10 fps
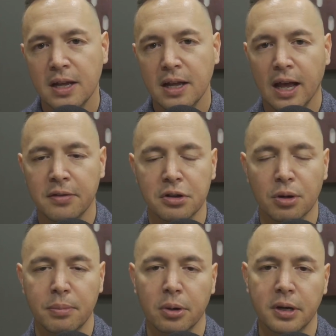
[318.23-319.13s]
and then
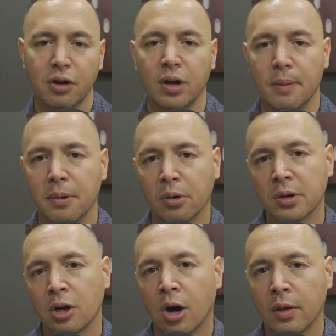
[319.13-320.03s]
you're building
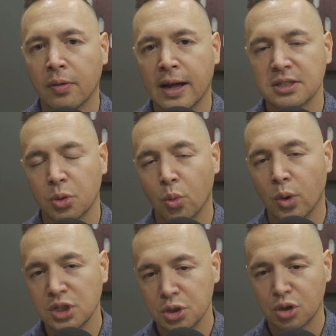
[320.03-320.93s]
credibility on that. So
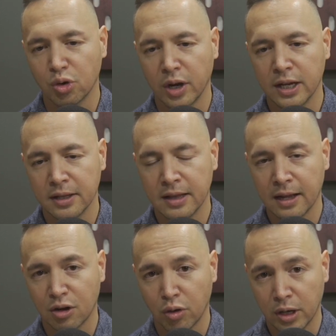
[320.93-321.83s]
once you created
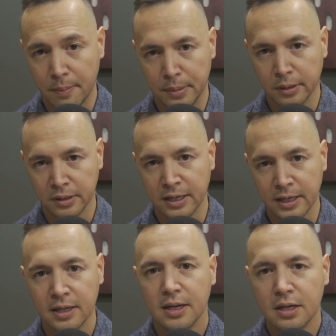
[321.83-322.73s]
that
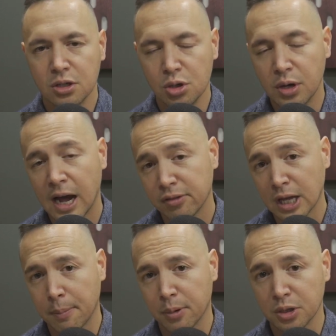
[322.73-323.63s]
credibility, you now have the
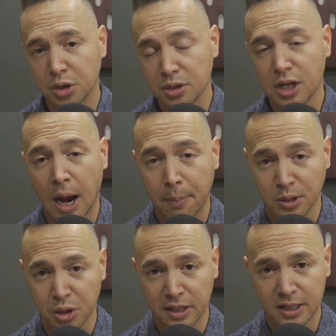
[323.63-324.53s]

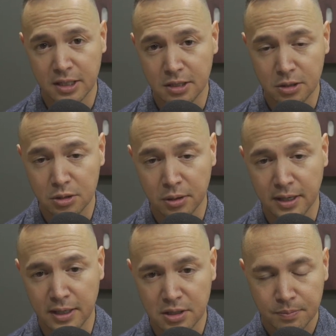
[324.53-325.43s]
opportunity to do two
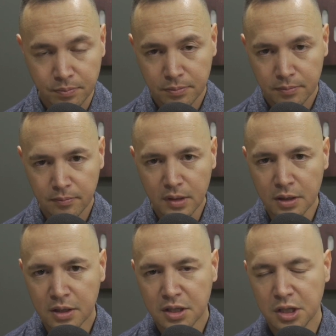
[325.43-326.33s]
things.
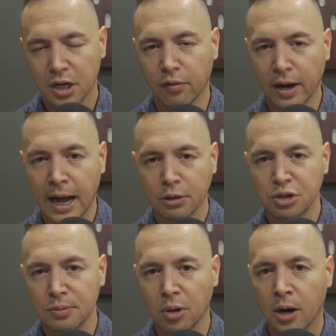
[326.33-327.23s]
You can write
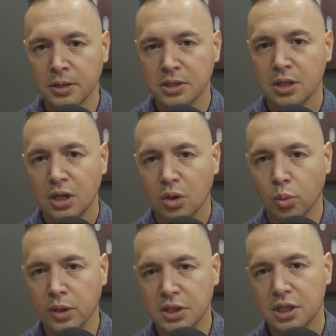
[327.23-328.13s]
how-to blogs,
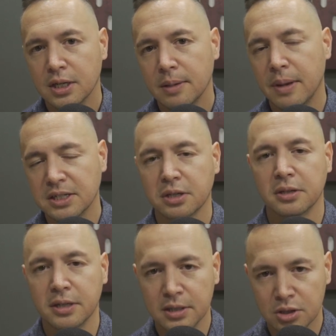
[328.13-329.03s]
which
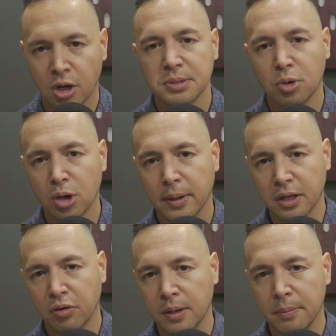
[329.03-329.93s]
basically talks more about the
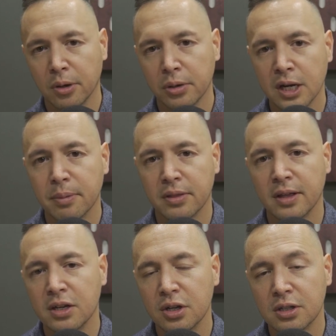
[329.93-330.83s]
credibility, but
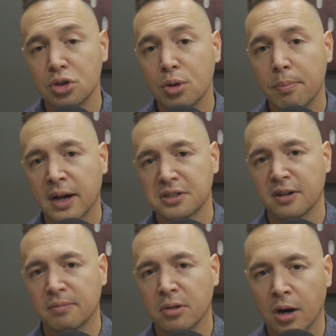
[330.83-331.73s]
then you can do best
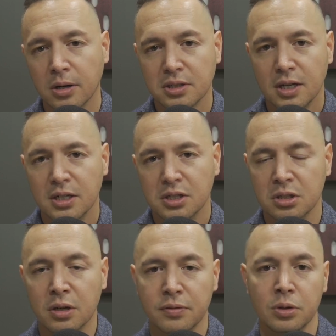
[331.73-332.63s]
of blogs.
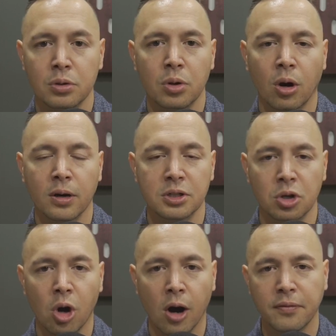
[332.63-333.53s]
So if you are into
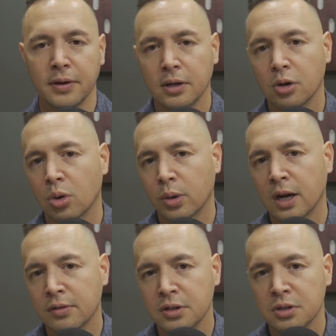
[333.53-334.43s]
golfing or
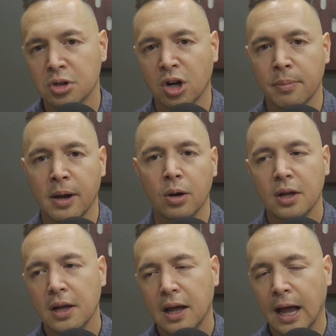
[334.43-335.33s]
whatever, you talk about
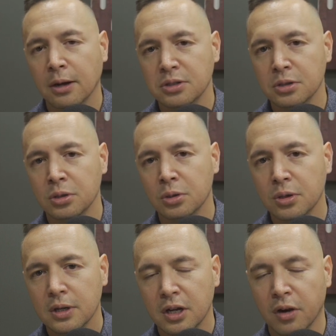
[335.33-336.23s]
how to
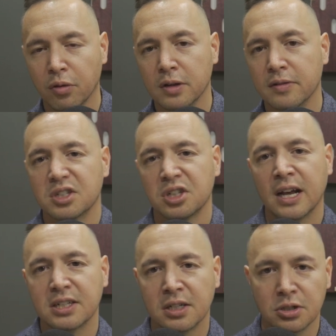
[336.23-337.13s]
get rid of the
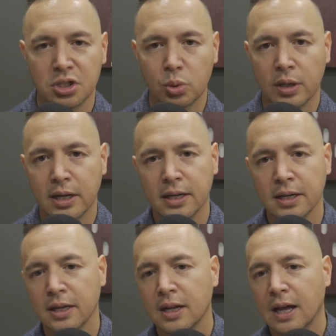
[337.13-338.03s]
slice in your swing
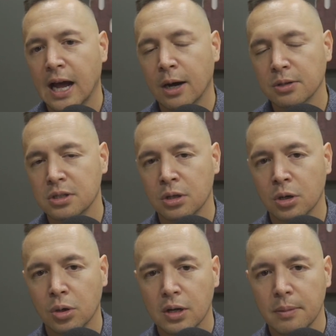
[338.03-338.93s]
and how
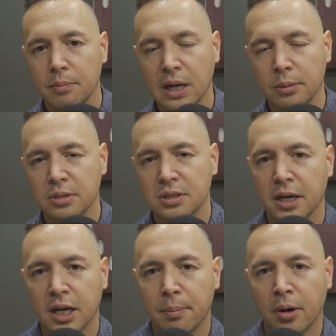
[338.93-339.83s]
to be able to
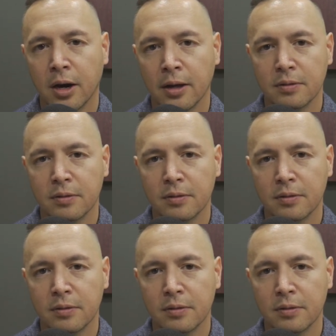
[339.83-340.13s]
hit a putt,